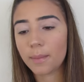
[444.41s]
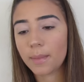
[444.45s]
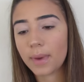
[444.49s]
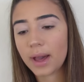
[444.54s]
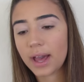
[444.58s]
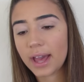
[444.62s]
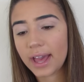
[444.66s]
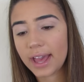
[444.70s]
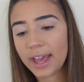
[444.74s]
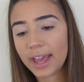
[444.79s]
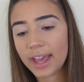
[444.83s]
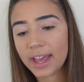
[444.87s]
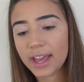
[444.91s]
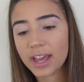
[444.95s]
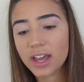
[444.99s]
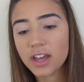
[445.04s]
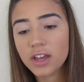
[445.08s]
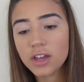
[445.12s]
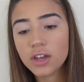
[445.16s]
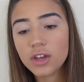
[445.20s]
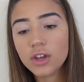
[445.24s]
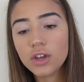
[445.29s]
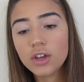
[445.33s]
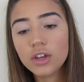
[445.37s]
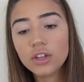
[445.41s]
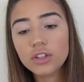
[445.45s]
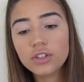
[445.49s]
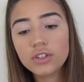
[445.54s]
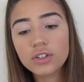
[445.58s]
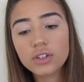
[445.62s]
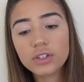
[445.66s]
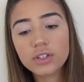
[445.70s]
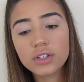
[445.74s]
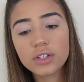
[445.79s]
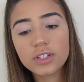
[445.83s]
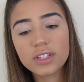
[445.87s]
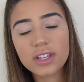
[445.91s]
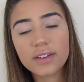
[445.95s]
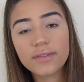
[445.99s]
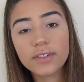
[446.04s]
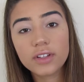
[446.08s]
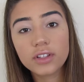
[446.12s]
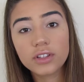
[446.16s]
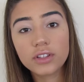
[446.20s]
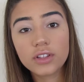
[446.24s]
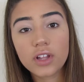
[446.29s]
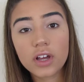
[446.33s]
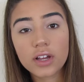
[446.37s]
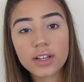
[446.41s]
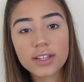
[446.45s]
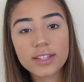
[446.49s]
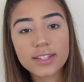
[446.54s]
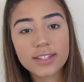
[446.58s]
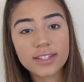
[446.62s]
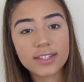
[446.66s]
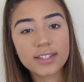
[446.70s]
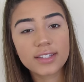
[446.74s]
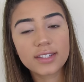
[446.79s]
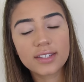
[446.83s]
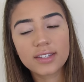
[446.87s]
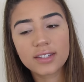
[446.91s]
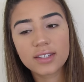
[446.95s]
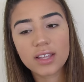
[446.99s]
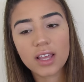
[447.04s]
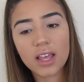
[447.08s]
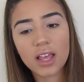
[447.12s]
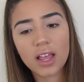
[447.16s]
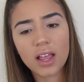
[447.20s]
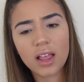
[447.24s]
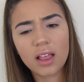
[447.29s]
my 227 Luxe,